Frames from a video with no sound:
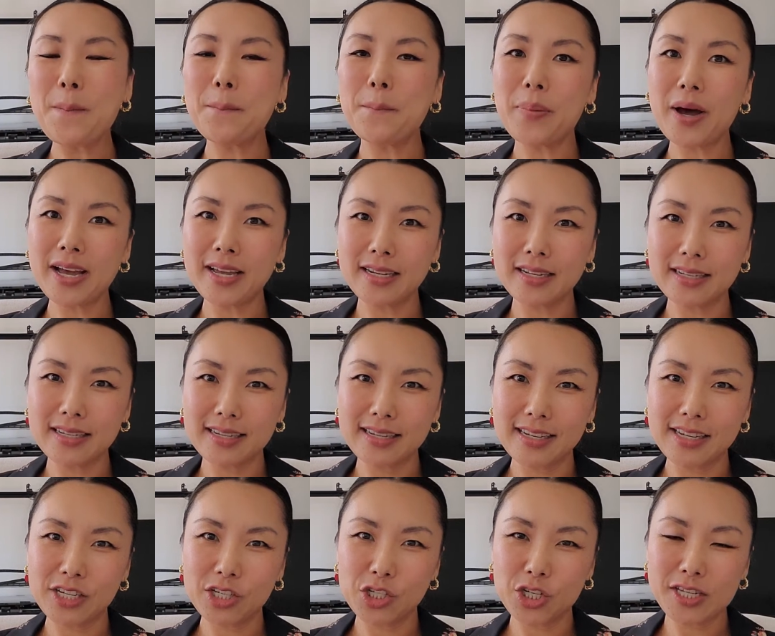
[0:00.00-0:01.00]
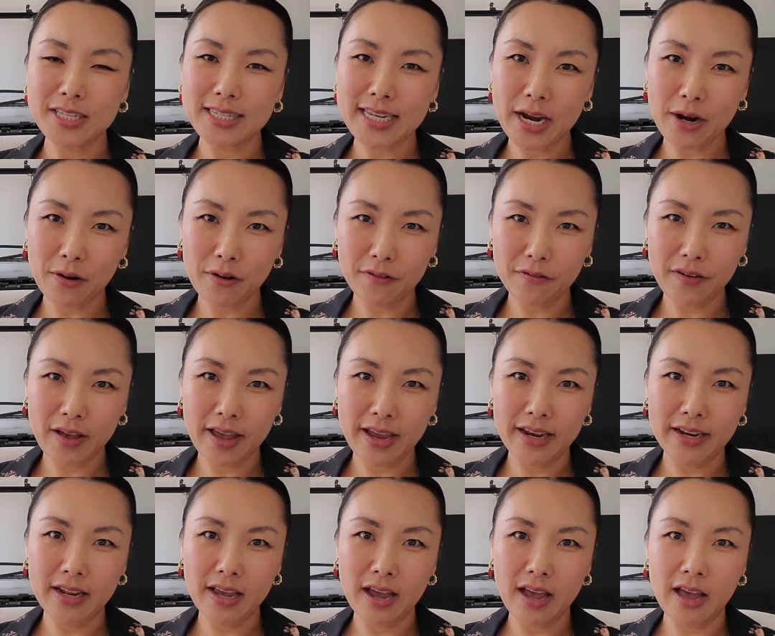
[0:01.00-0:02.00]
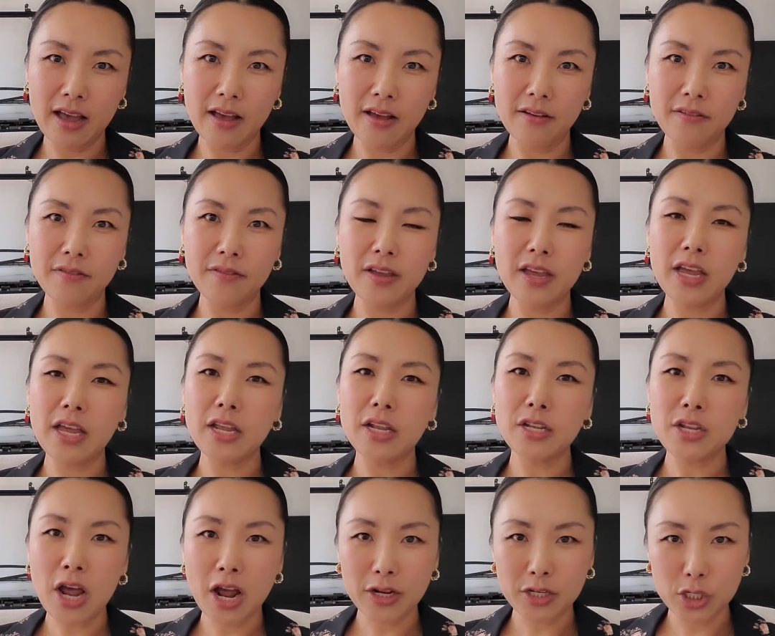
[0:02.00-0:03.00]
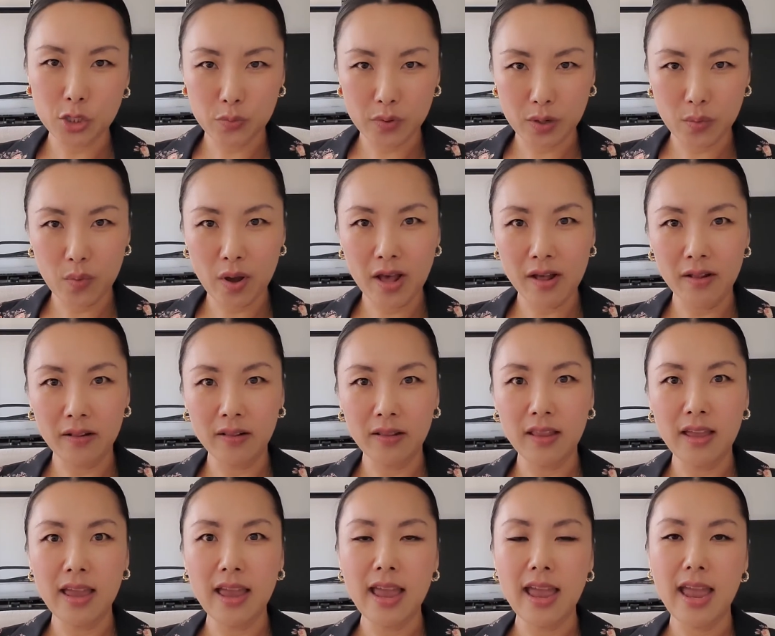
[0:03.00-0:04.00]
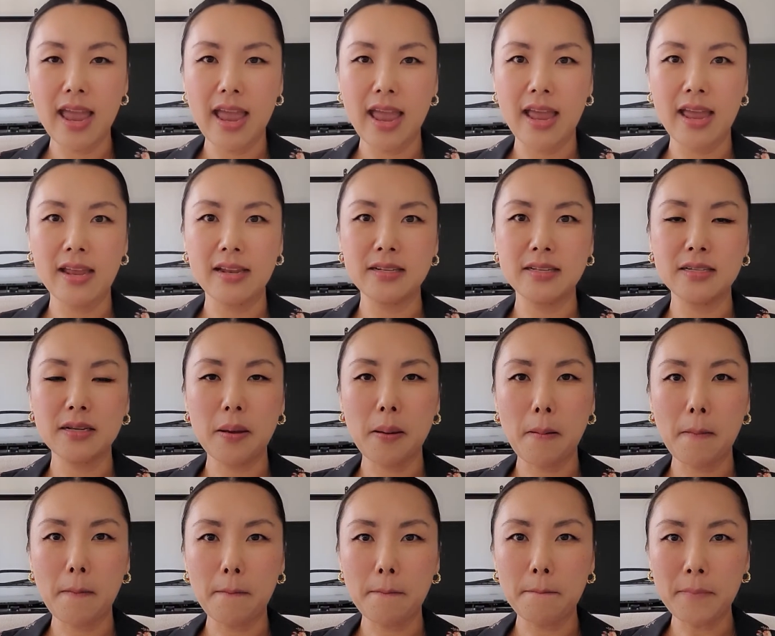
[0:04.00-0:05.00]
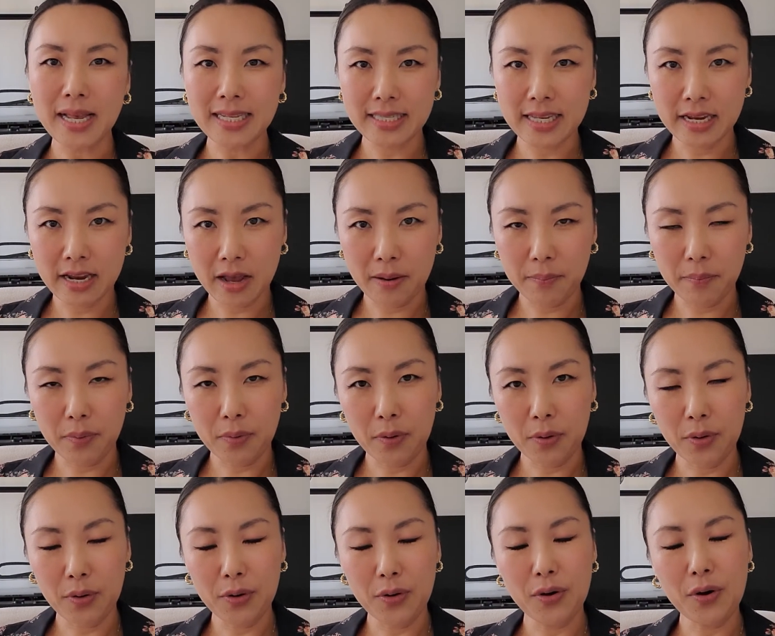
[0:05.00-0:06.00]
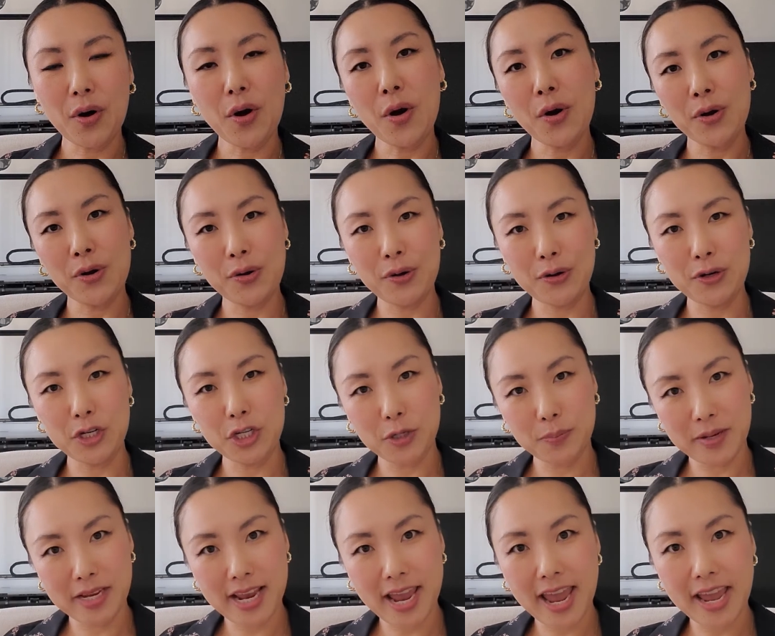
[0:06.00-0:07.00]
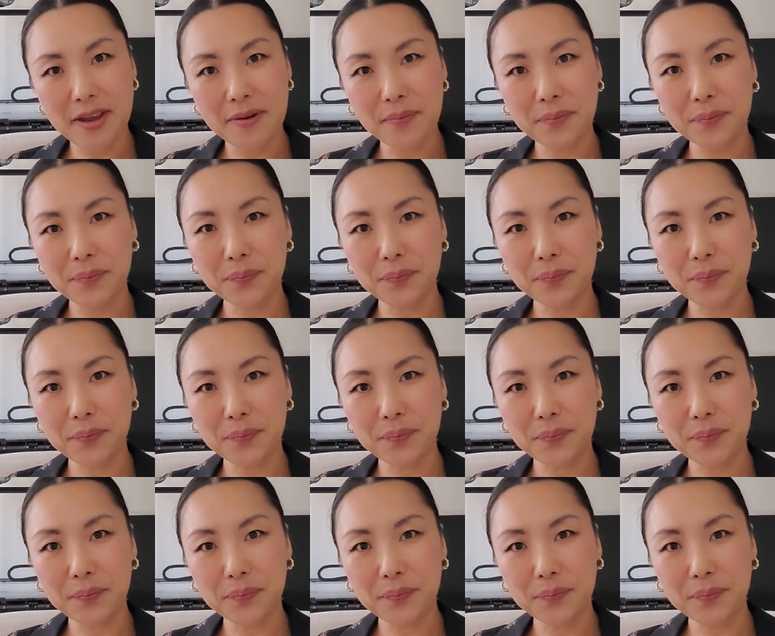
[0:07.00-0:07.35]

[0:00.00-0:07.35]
but she's terrified of not doing well and messing up her hard-earned GPA.